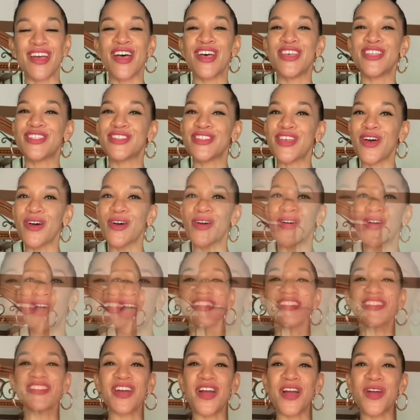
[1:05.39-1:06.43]
So we're
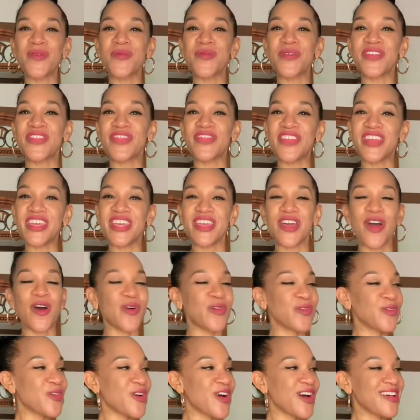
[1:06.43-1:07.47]
gonna start with the
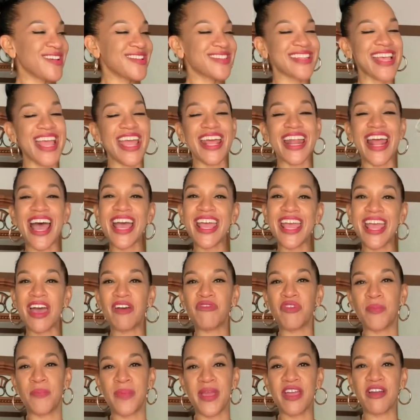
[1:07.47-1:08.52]
overalls, and I have
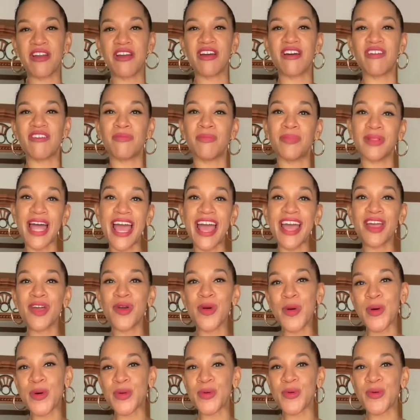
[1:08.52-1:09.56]
a pair of black
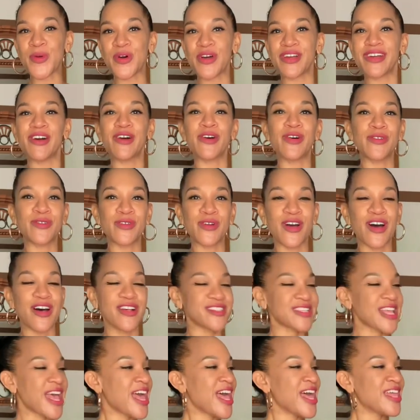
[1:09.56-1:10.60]
corduroy overalls
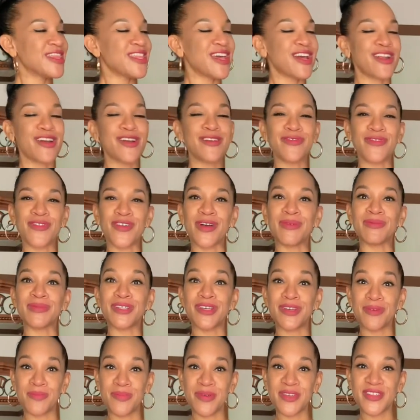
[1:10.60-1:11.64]
that are from
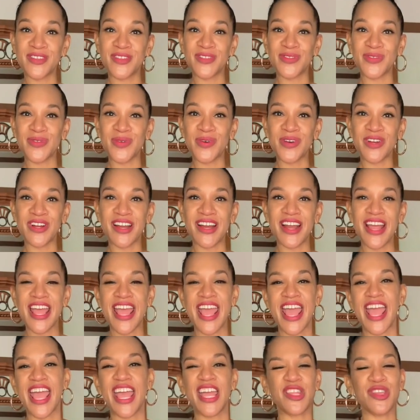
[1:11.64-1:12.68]
Lookbook Store,
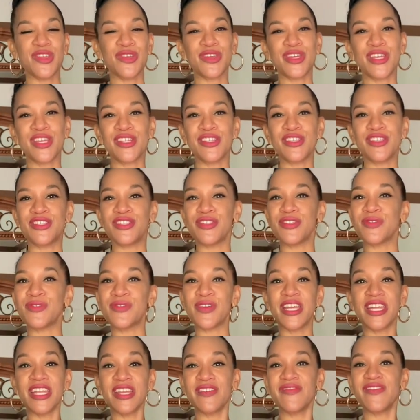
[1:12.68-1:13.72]
and you can do
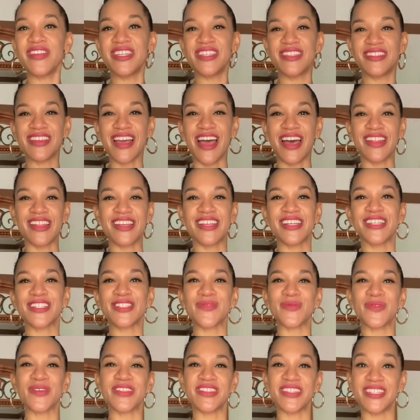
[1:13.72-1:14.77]
any of these stylings
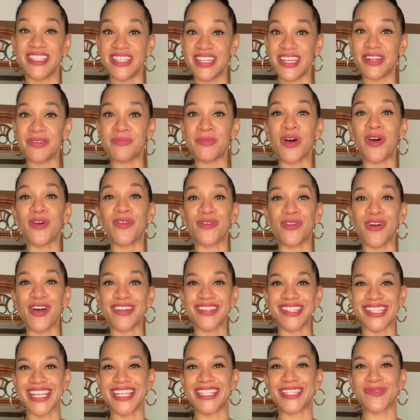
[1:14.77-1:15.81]
with denim
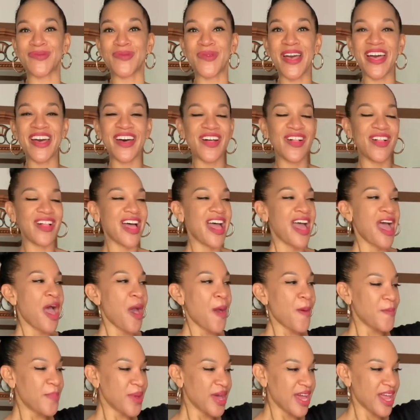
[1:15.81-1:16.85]
overalls as well.
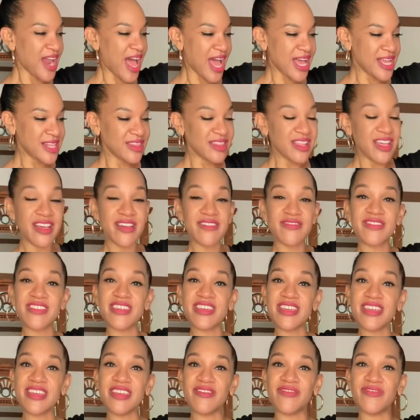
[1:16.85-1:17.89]
But I love
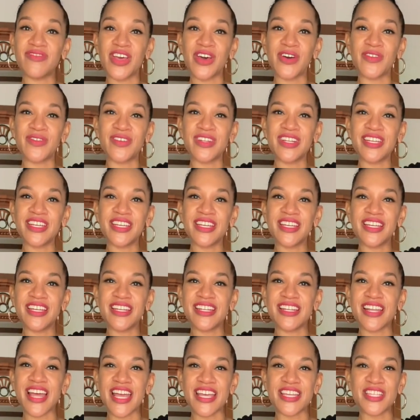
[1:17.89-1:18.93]
the velvety,
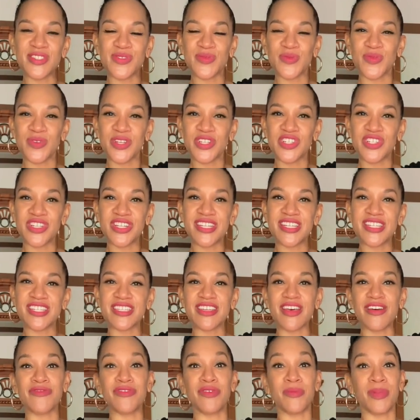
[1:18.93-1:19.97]
nice richness
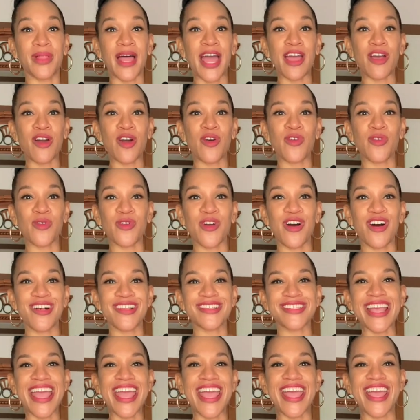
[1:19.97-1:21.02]
of the black
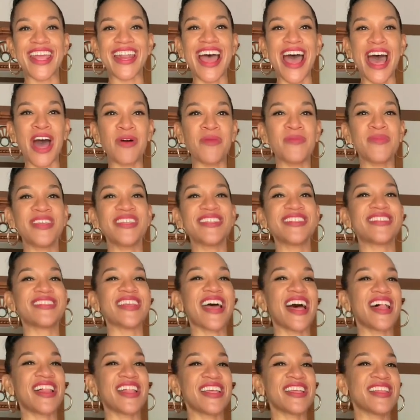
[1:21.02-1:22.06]
overalls, and I'll be
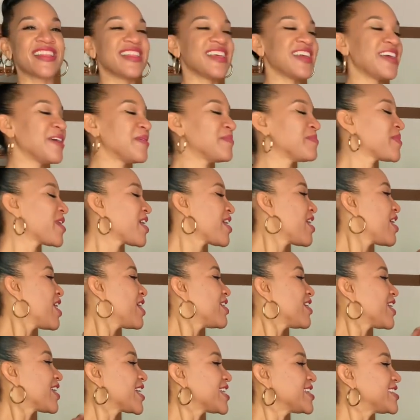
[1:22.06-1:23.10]
styling them
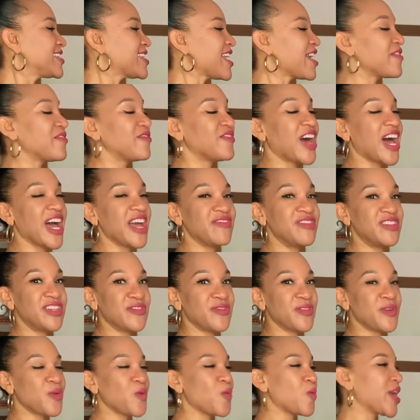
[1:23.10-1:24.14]
like I say, five
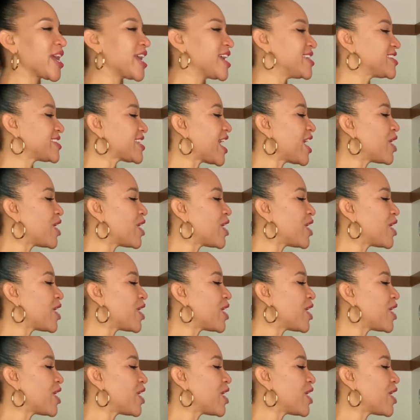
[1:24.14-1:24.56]
different ways.